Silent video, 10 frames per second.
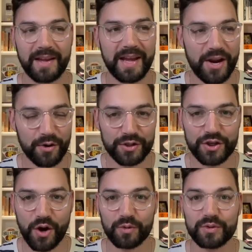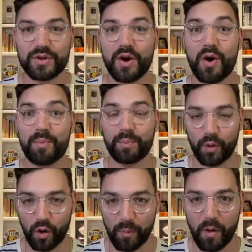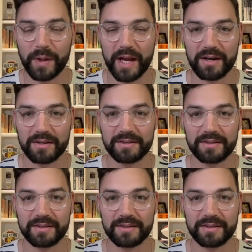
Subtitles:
Aaron Jones, Pro Bowl player.